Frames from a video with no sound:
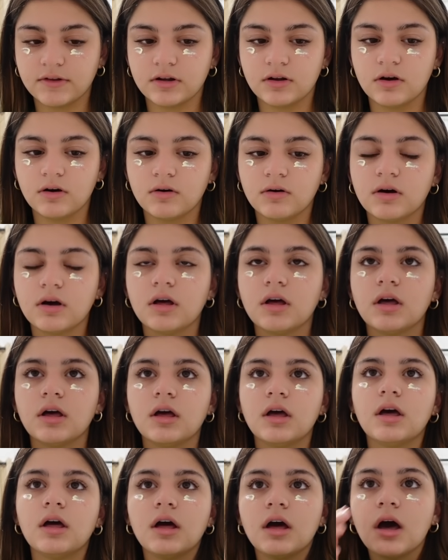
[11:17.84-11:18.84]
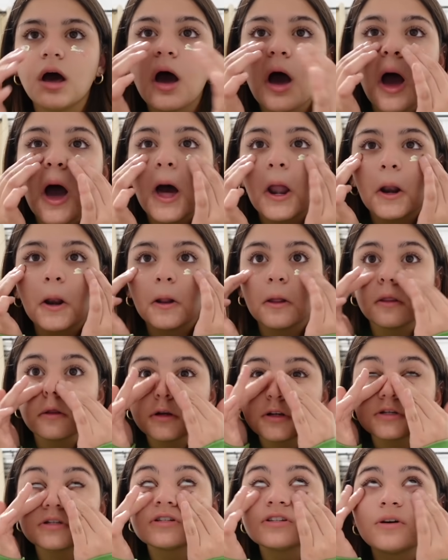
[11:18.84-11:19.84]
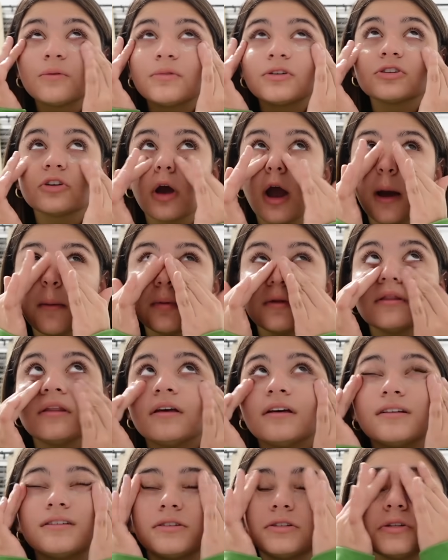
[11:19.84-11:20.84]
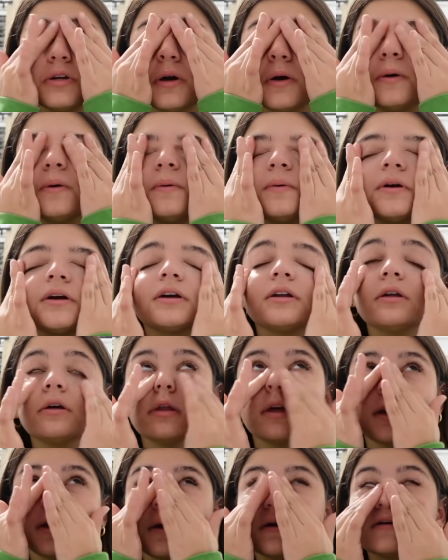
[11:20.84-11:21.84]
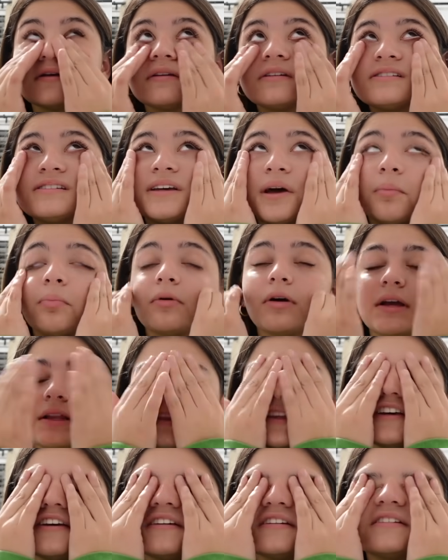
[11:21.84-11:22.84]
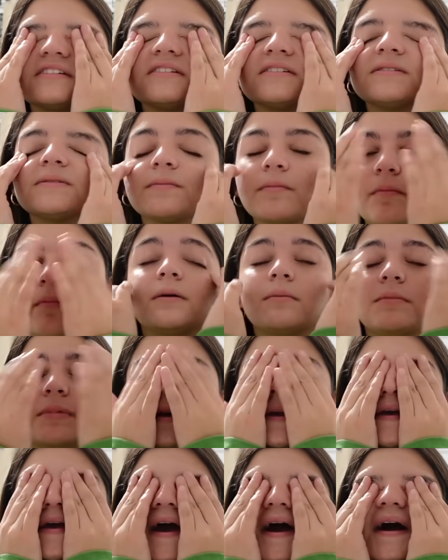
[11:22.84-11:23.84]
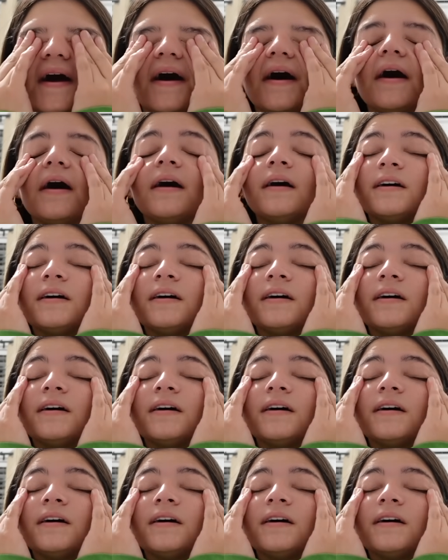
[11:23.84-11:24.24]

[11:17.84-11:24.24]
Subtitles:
know, there's just so much crap in it. So we're gonna like separate this. But yeah,